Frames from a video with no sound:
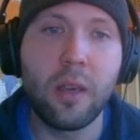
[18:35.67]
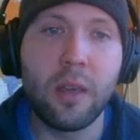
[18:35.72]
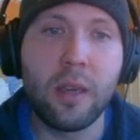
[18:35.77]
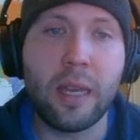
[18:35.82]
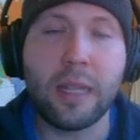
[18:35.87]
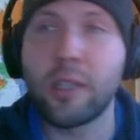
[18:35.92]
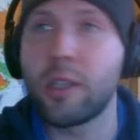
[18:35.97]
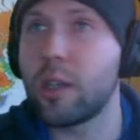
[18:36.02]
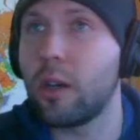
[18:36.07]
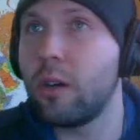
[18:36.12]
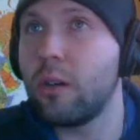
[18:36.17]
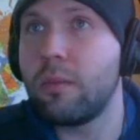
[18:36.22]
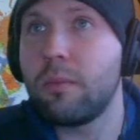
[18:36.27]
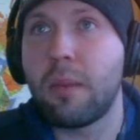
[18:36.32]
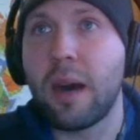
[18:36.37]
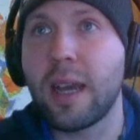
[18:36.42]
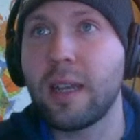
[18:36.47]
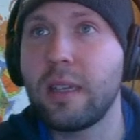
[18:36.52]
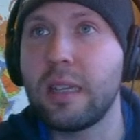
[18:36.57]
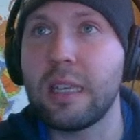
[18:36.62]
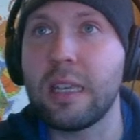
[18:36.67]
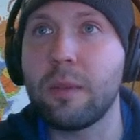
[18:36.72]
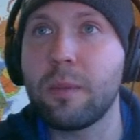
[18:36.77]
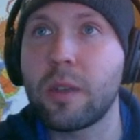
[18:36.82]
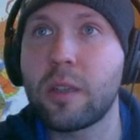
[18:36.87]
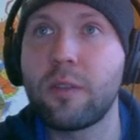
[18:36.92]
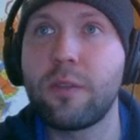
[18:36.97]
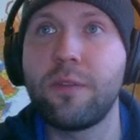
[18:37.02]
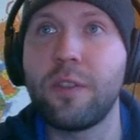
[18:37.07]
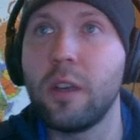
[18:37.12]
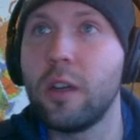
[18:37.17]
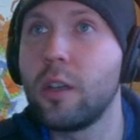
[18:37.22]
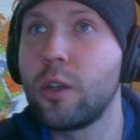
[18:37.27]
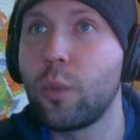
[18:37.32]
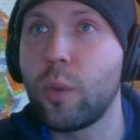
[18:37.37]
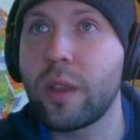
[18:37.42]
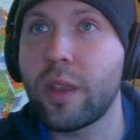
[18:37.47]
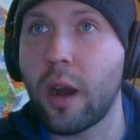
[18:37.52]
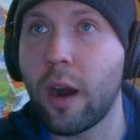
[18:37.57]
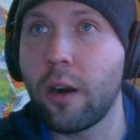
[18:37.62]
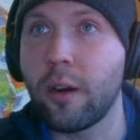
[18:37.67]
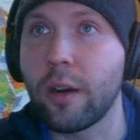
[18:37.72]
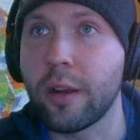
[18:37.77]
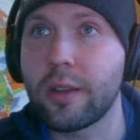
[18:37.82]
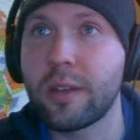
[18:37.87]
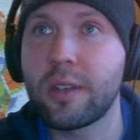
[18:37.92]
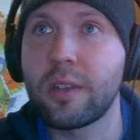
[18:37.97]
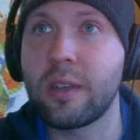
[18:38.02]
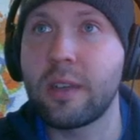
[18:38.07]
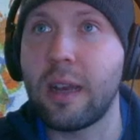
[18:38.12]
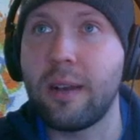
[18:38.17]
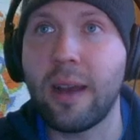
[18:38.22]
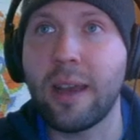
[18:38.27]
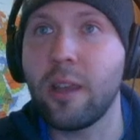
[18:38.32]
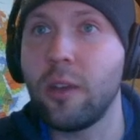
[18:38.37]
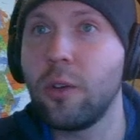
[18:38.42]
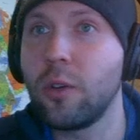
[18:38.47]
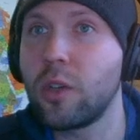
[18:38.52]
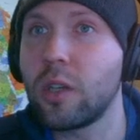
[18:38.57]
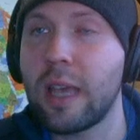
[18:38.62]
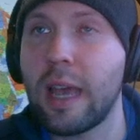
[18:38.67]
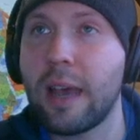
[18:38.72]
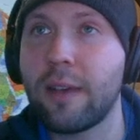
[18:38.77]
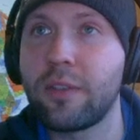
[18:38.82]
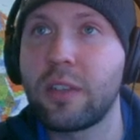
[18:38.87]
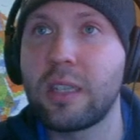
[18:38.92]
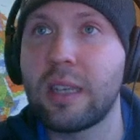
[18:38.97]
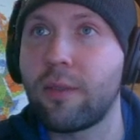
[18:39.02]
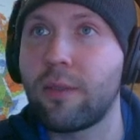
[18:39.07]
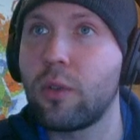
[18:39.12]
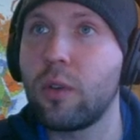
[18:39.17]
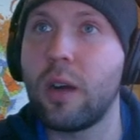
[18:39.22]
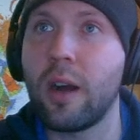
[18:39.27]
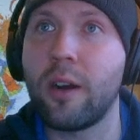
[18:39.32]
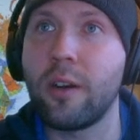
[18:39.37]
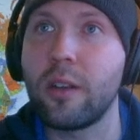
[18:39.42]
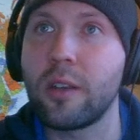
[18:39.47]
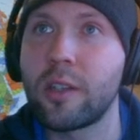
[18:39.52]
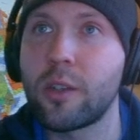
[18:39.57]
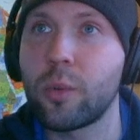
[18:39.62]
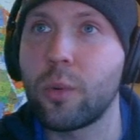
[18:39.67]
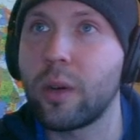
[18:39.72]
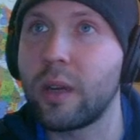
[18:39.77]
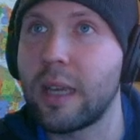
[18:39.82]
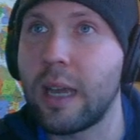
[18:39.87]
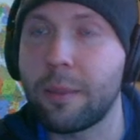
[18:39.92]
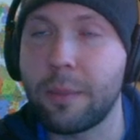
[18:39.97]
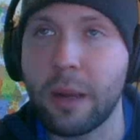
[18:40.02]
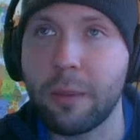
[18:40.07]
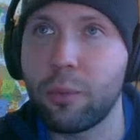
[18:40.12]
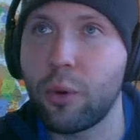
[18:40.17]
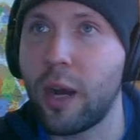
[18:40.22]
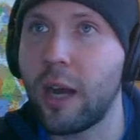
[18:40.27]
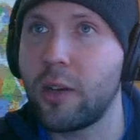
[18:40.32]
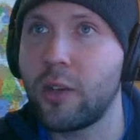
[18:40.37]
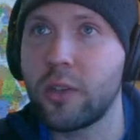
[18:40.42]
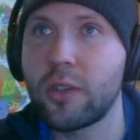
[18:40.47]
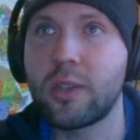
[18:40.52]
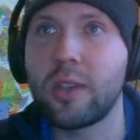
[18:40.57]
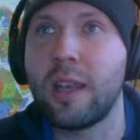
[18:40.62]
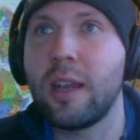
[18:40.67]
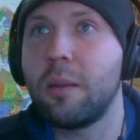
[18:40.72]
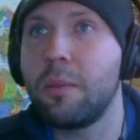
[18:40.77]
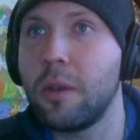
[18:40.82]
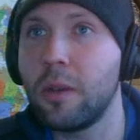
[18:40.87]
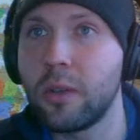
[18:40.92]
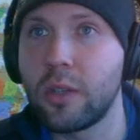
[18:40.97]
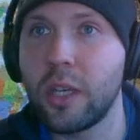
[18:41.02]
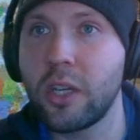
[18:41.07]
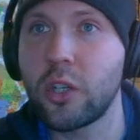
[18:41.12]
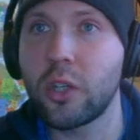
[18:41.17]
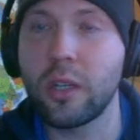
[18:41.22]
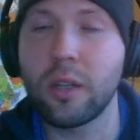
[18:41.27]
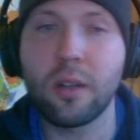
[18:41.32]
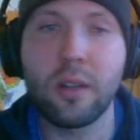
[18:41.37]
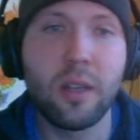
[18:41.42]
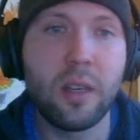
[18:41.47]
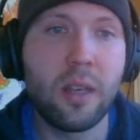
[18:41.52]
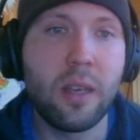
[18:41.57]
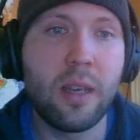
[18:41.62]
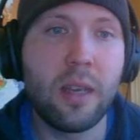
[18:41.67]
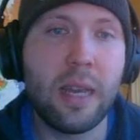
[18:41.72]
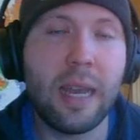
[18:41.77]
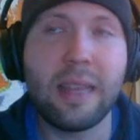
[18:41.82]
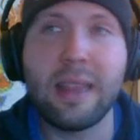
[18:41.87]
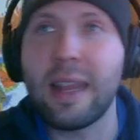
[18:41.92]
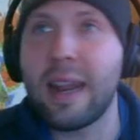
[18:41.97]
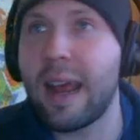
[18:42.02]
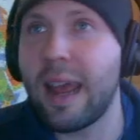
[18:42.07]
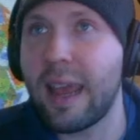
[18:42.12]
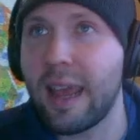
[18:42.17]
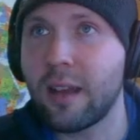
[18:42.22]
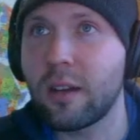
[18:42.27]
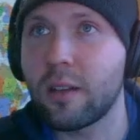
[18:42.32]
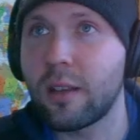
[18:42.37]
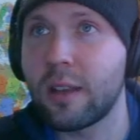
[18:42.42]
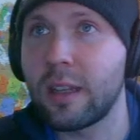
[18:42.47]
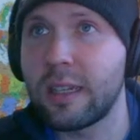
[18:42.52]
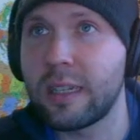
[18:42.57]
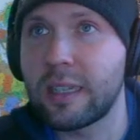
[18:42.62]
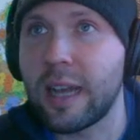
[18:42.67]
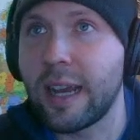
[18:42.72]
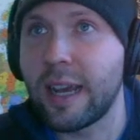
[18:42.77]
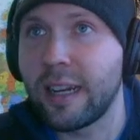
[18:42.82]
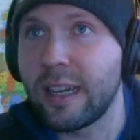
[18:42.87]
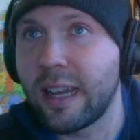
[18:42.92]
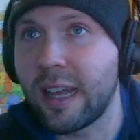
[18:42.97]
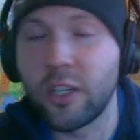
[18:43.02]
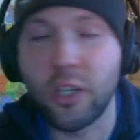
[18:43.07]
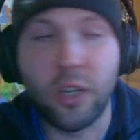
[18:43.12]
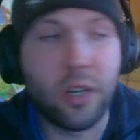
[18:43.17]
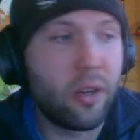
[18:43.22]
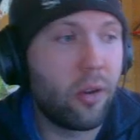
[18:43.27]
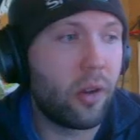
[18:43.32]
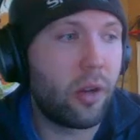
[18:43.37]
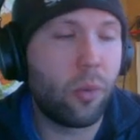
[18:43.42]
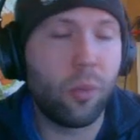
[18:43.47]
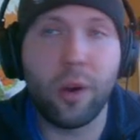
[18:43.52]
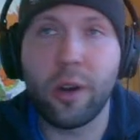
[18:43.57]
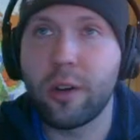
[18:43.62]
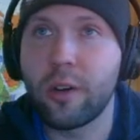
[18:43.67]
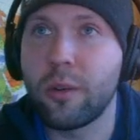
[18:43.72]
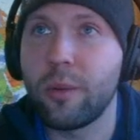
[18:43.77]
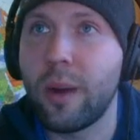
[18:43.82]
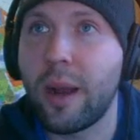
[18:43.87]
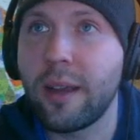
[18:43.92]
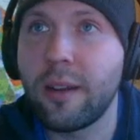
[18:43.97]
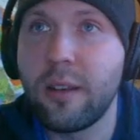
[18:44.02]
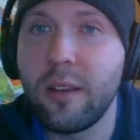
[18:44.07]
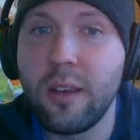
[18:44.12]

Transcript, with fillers: And so my team is filled with artists. I usually have several artists working on my projects and a musician and then I handle the design and engineering work, right?